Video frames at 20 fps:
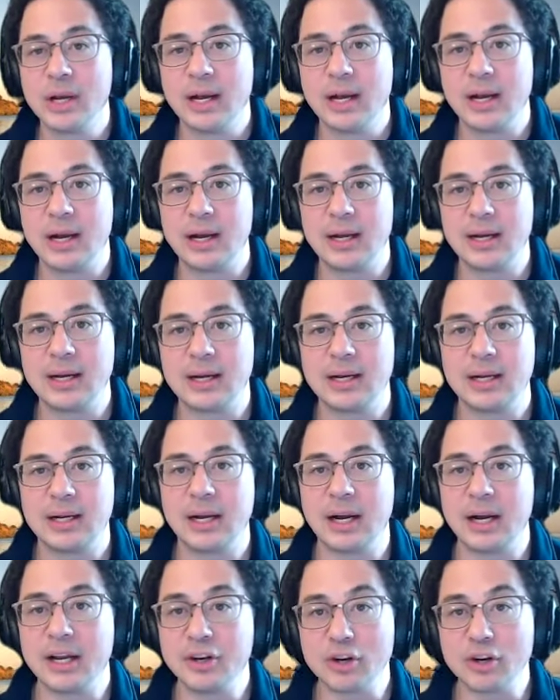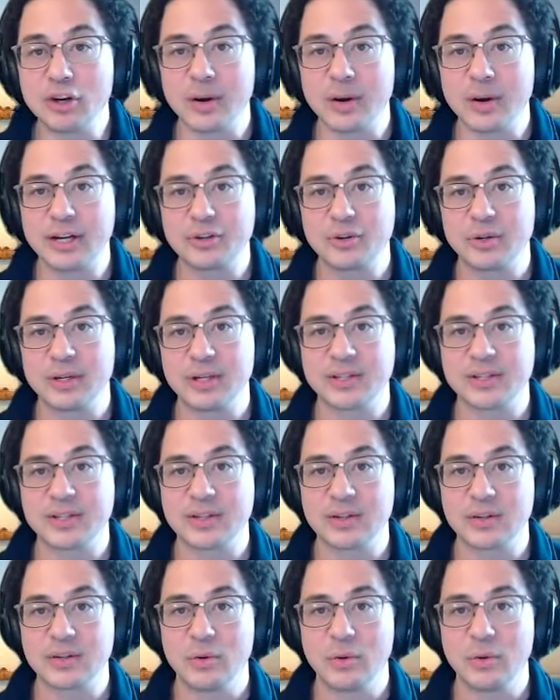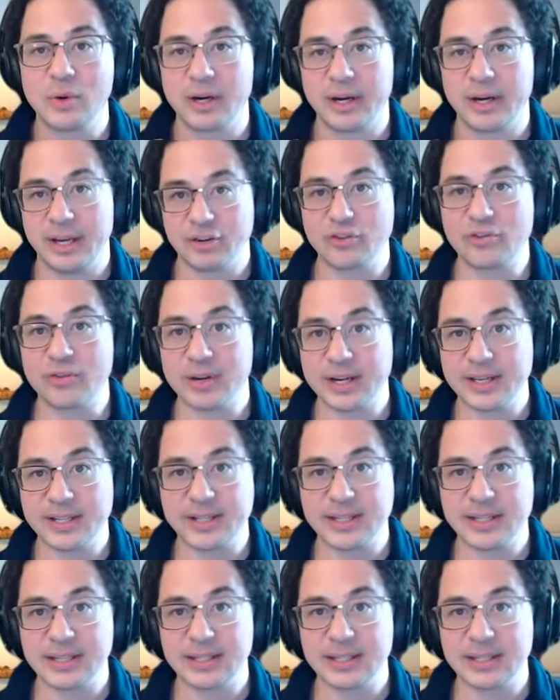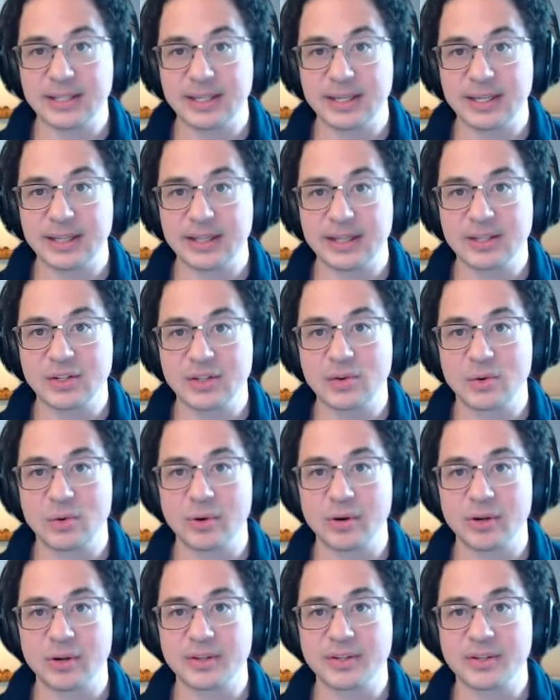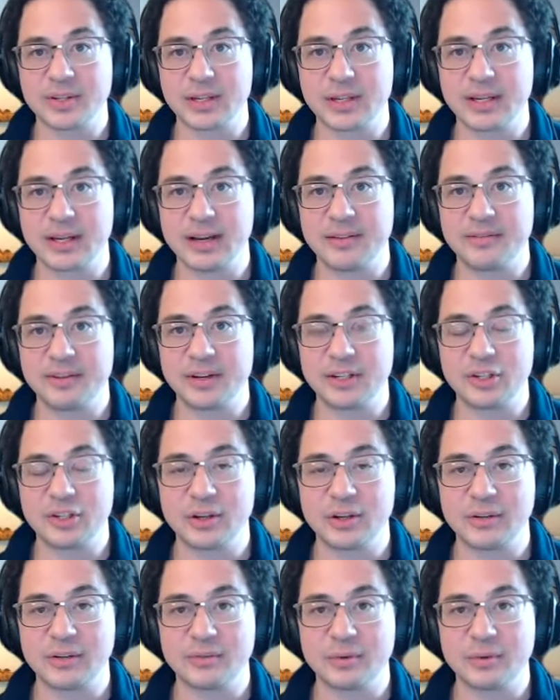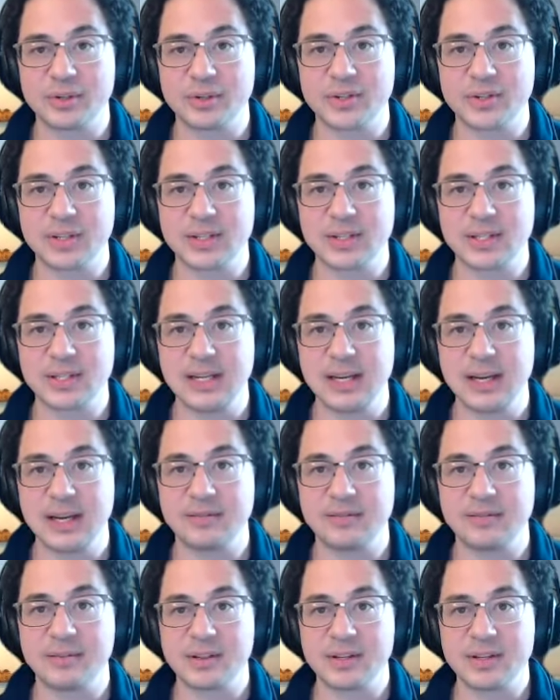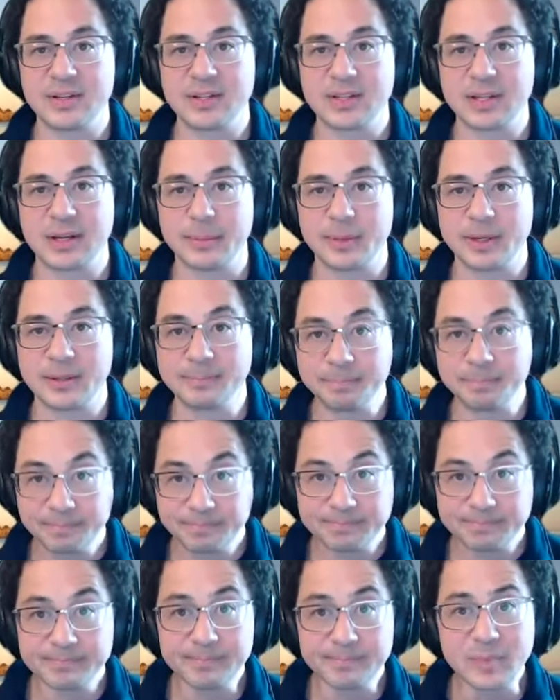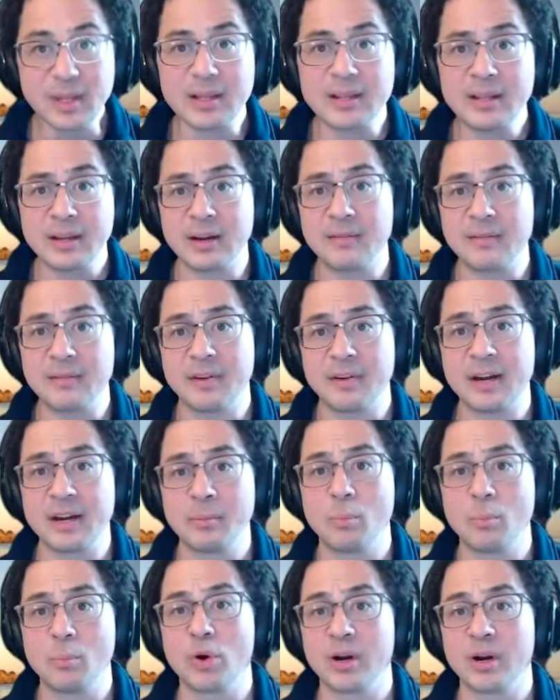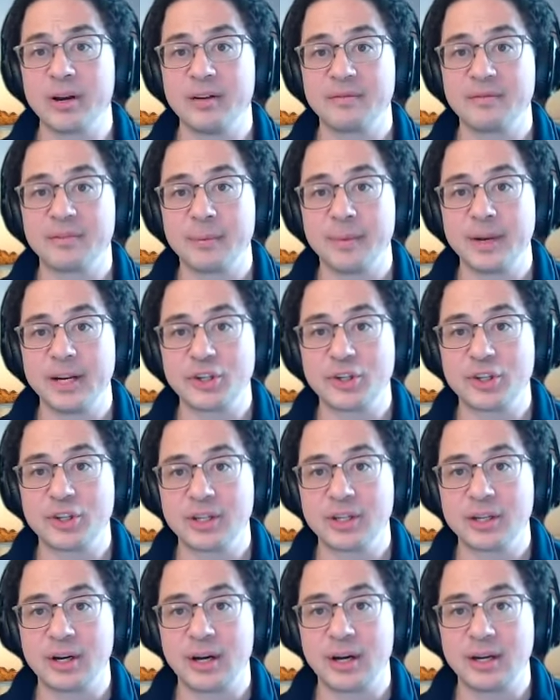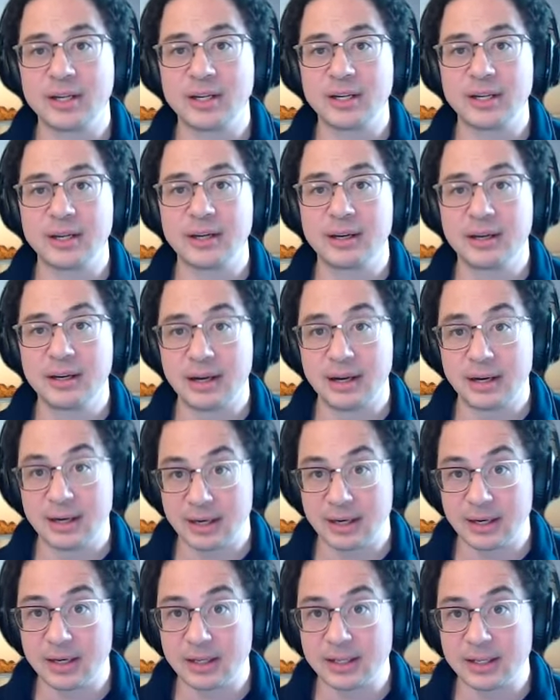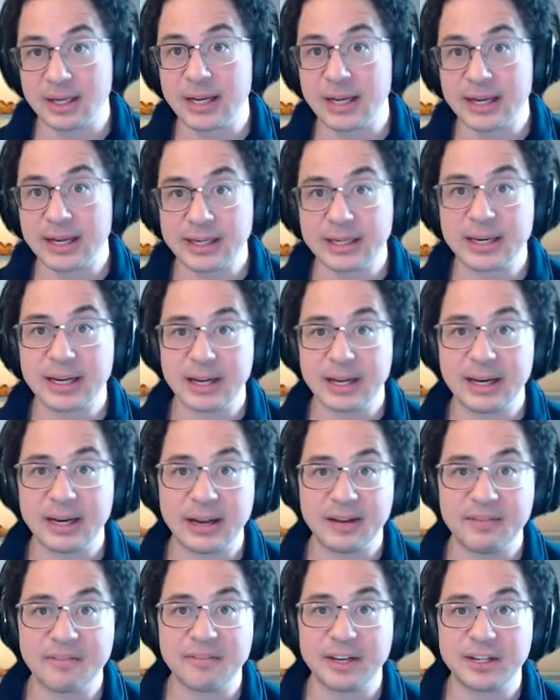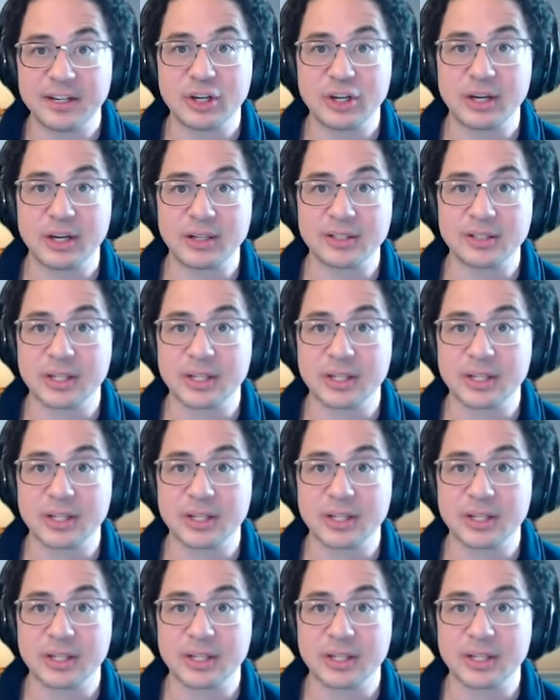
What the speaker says: Undergraduates who are interested in this course in FHL 468 for this summer, they can find more information online at fhl.uw.edu.